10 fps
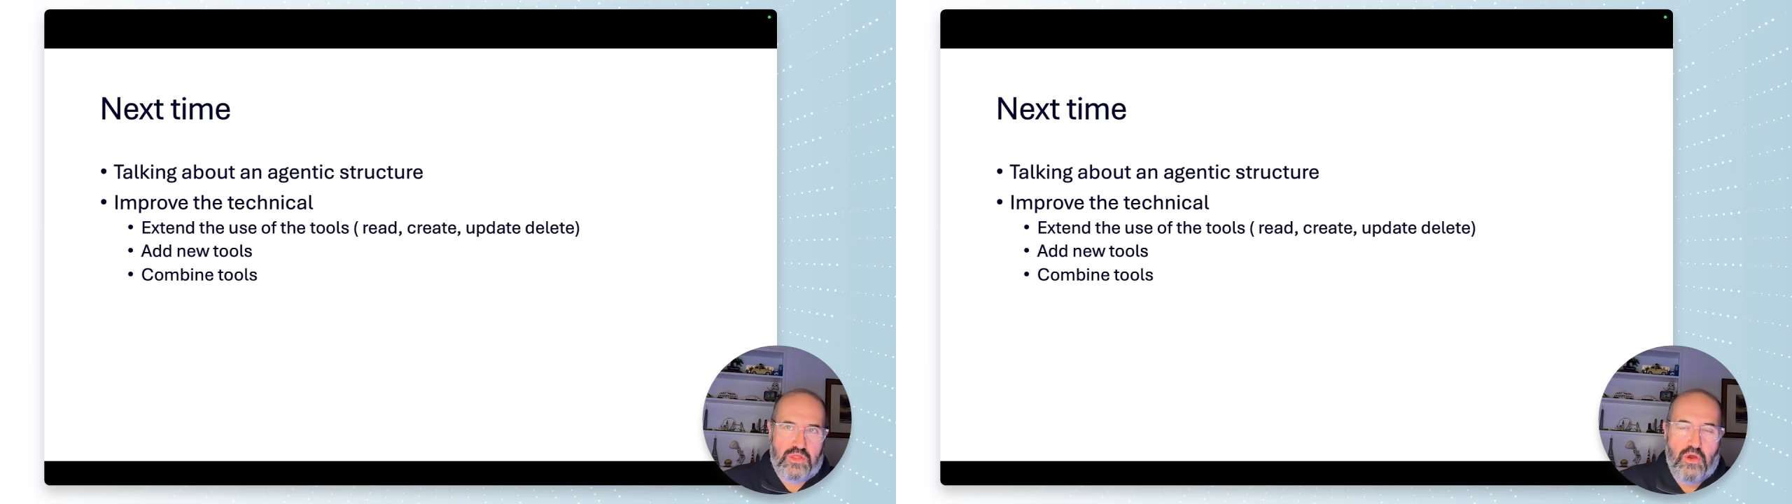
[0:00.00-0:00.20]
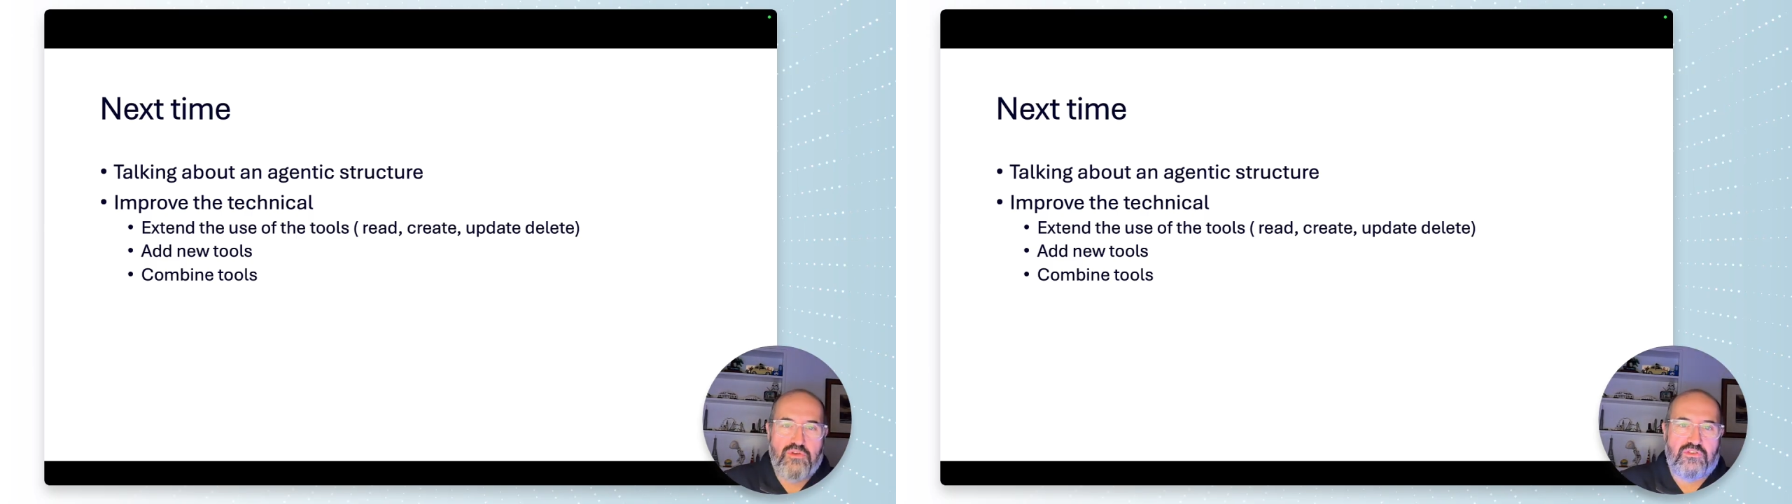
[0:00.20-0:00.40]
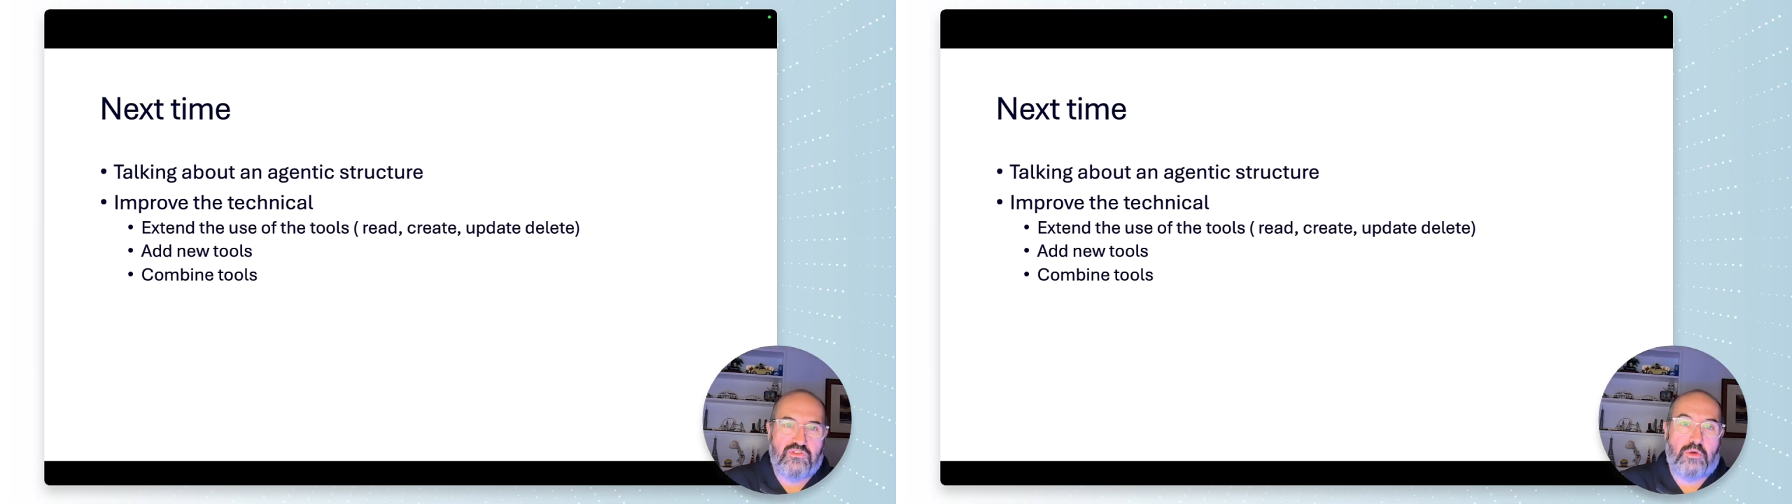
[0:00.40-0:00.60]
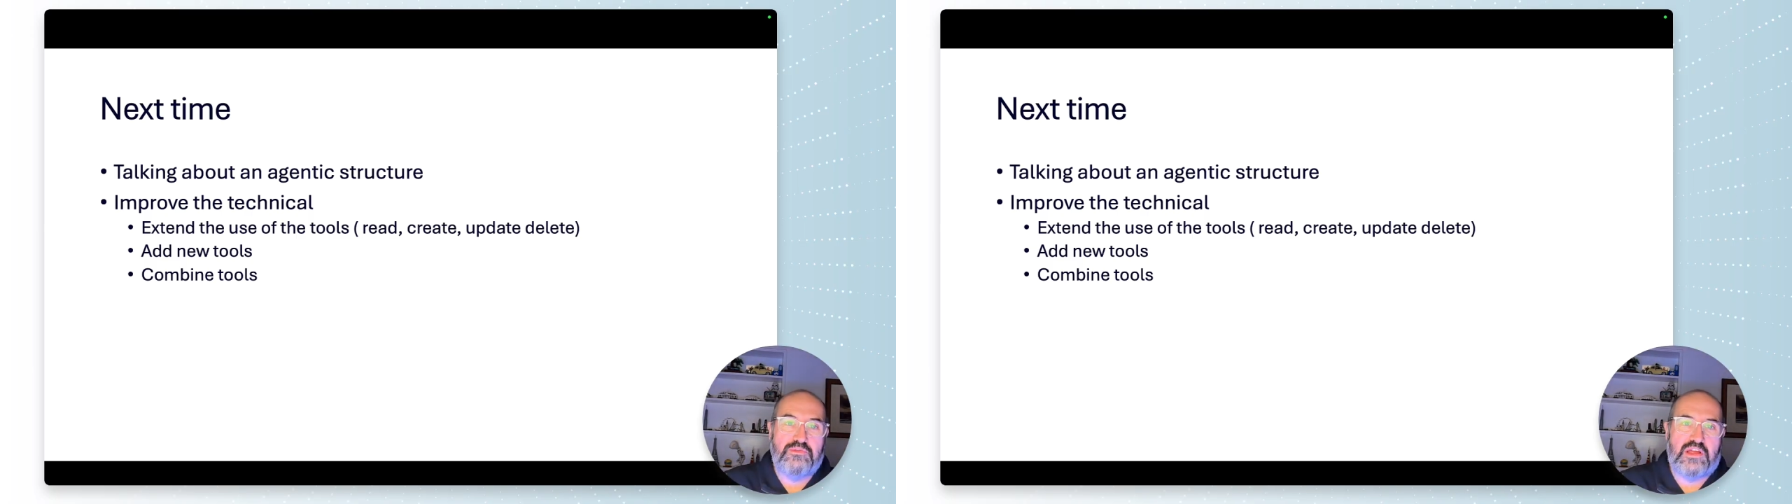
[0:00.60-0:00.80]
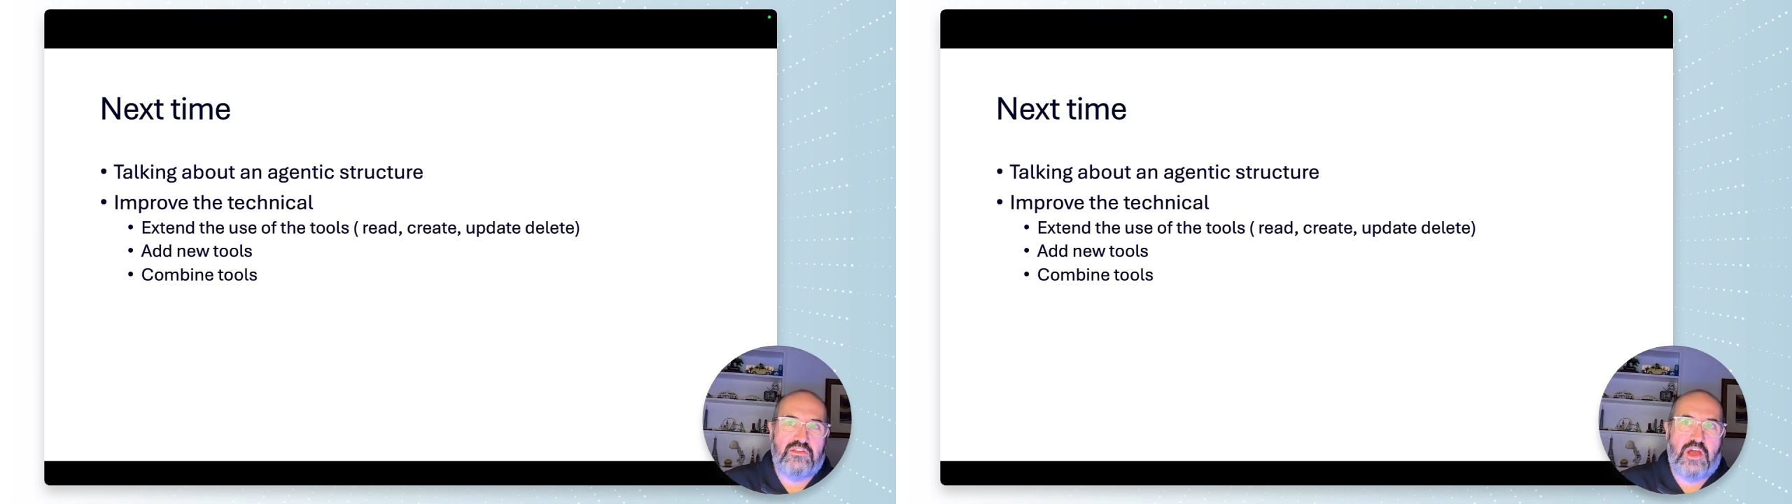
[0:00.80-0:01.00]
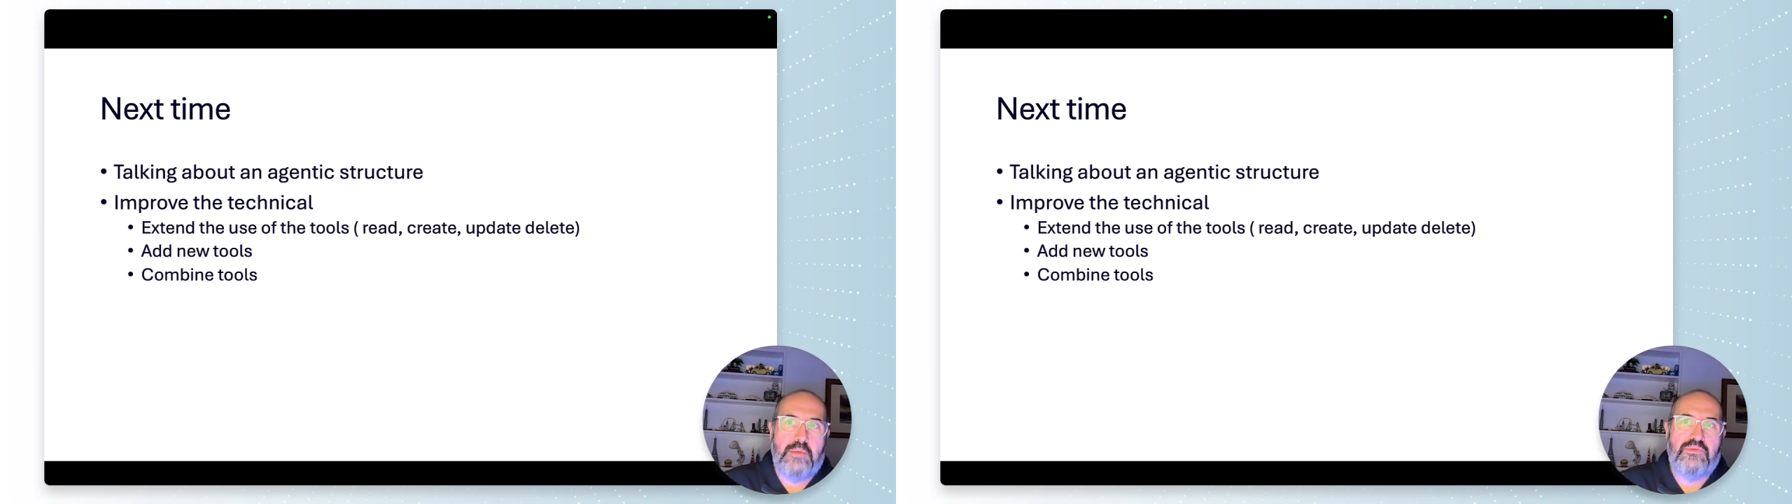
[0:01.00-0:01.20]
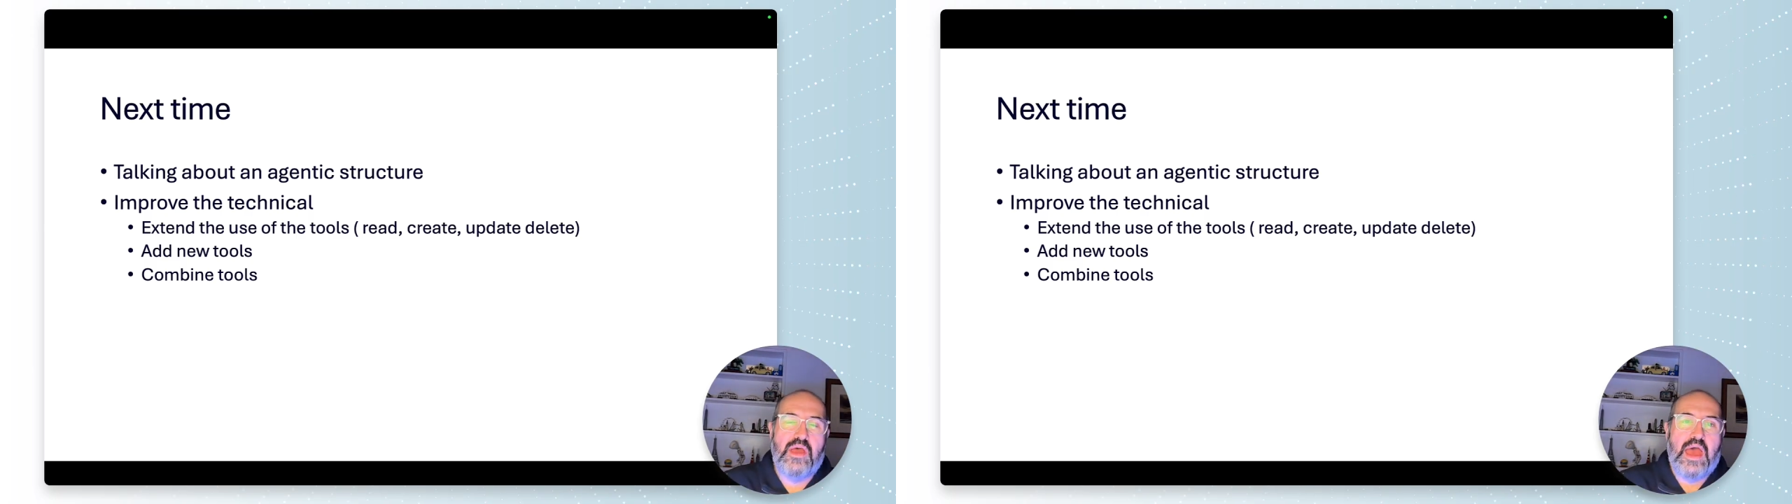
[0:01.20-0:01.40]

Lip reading: those as object types,